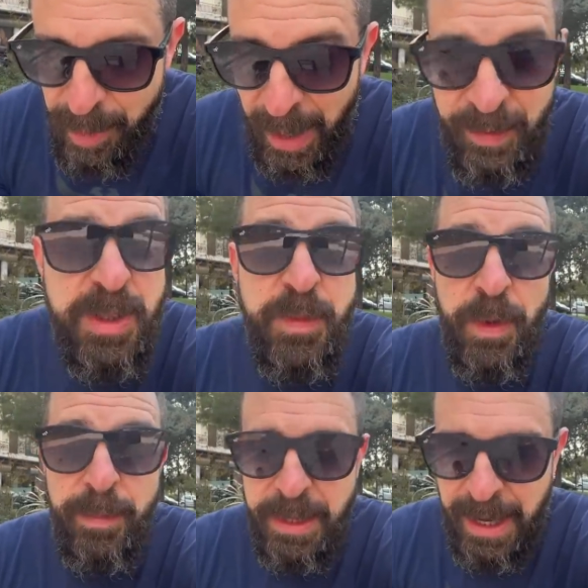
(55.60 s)
And this is
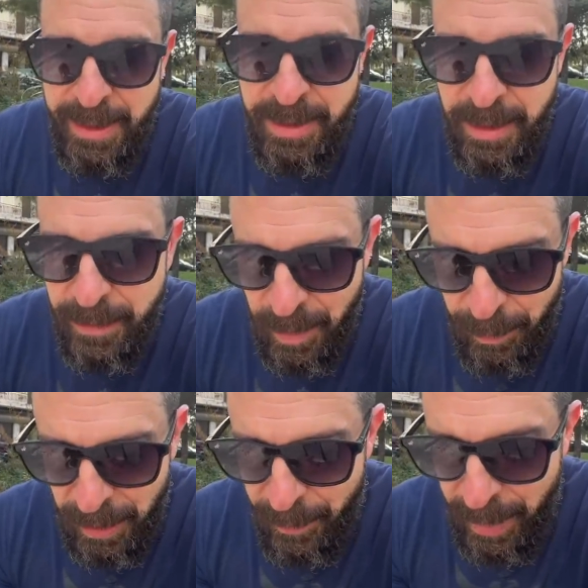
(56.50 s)
from TASS. I
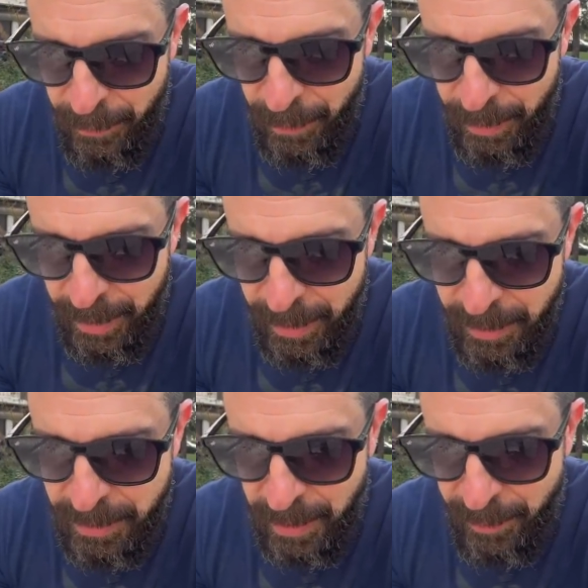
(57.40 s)
pull out my phone
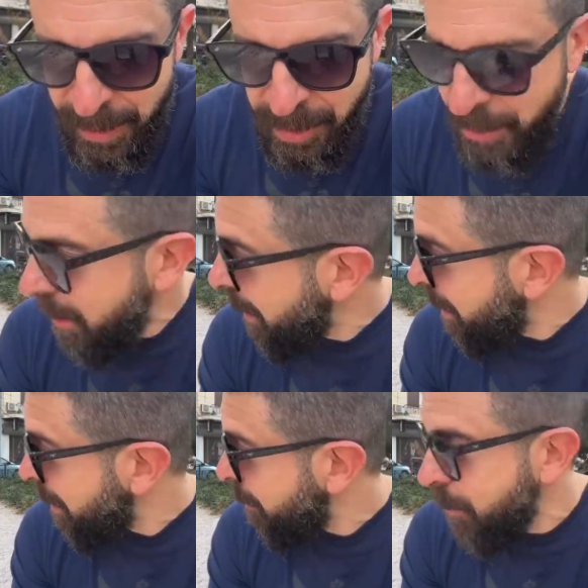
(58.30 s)
here so I make sure I
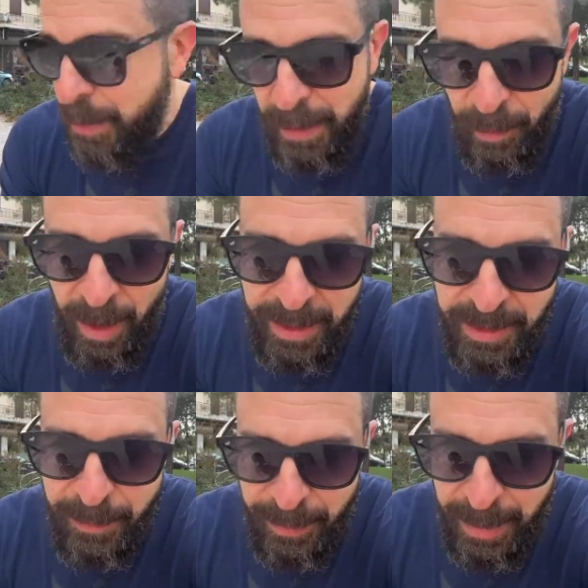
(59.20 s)
get everything
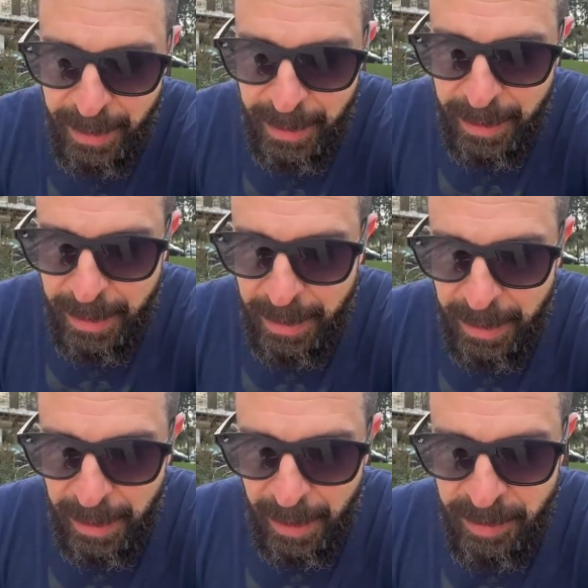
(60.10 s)
right
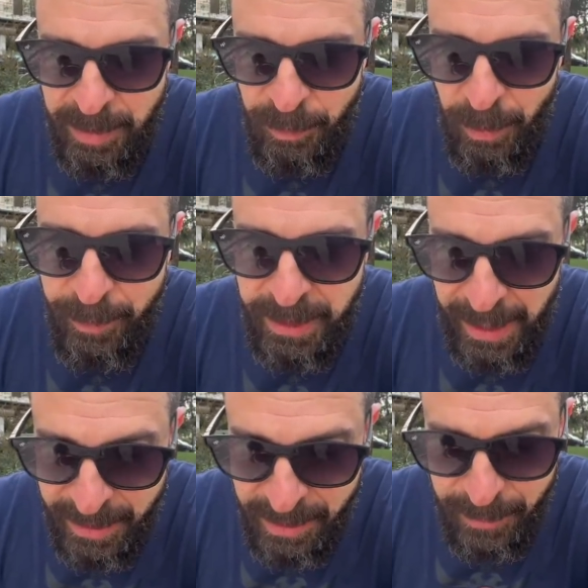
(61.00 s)
and this is from
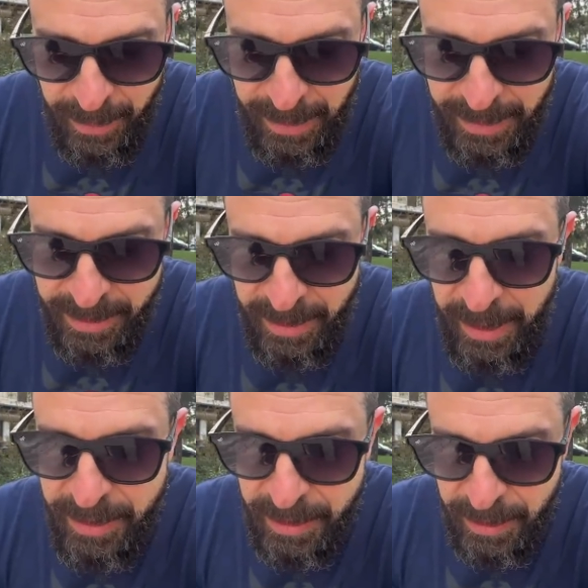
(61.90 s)
TASS, and it
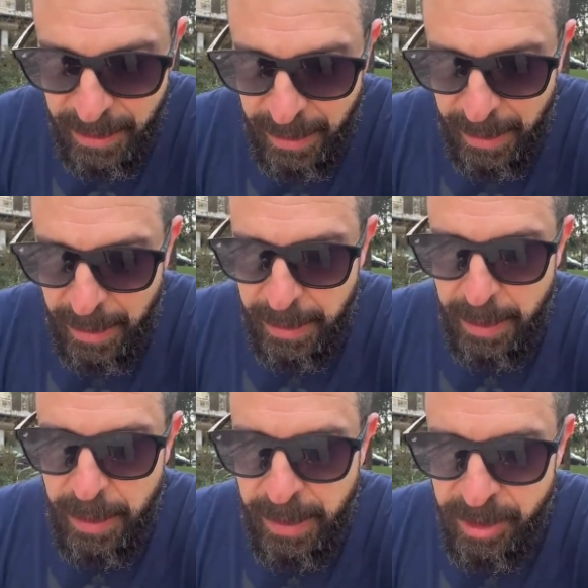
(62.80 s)
says
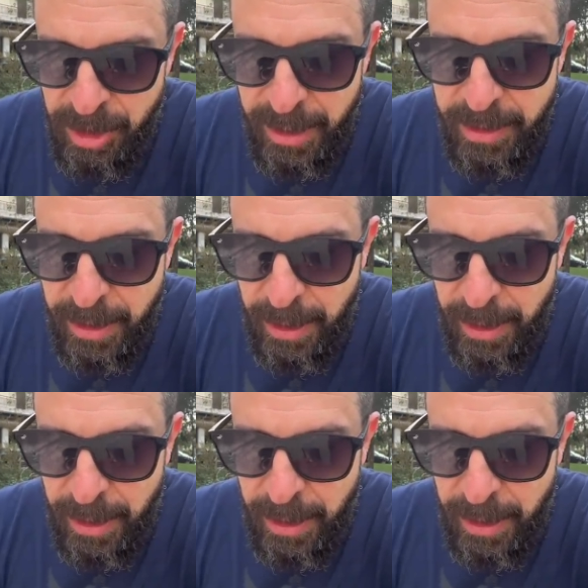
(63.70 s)
The agenda